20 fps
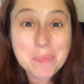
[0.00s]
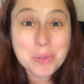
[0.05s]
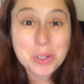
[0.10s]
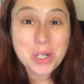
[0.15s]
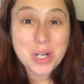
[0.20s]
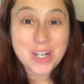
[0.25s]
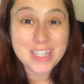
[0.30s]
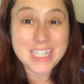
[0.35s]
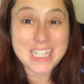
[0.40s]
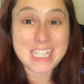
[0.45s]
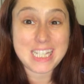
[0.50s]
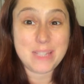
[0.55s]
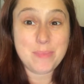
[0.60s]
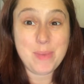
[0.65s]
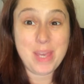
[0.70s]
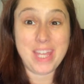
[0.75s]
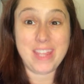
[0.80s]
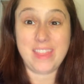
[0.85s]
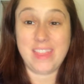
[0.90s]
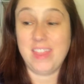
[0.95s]
April Holly
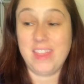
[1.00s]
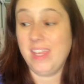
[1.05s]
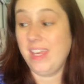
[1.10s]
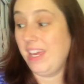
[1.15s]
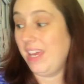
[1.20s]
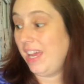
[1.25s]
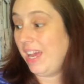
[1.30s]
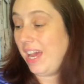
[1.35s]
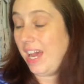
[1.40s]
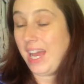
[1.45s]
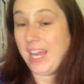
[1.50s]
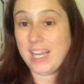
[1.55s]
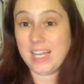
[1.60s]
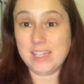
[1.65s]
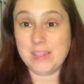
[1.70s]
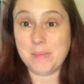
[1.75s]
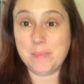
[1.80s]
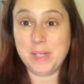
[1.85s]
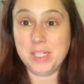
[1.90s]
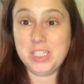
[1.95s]
Smith. I
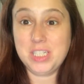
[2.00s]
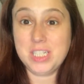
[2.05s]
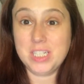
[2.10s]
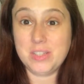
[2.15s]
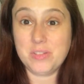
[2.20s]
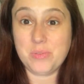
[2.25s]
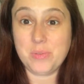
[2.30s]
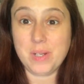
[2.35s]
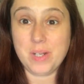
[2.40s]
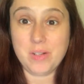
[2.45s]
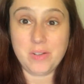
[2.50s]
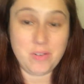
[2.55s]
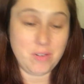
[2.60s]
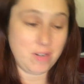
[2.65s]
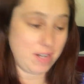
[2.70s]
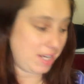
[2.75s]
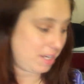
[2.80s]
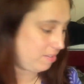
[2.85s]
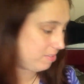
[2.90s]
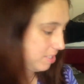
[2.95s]
got the munchkins running
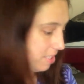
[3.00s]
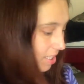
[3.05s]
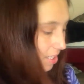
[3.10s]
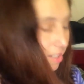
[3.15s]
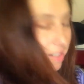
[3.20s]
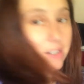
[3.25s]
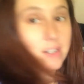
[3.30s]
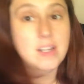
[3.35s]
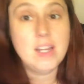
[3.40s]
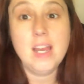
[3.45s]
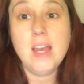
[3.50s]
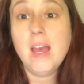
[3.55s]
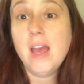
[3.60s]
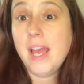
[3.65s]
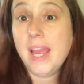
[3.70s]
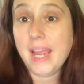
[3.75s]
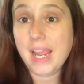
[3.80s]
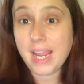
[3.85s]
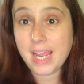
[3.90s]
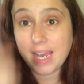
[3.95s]
around here,
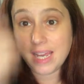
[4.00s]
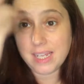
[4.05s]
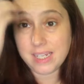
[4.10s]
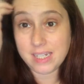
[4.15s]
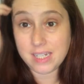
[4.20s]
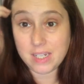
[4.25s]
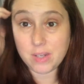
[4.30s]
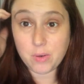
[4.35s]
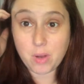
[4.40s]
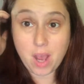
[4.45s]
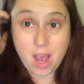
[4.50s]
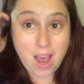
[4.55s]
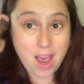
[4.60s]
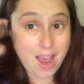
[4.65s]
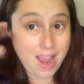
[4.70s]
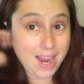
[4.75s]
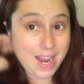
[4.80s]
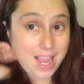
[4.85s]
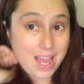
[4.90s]
and I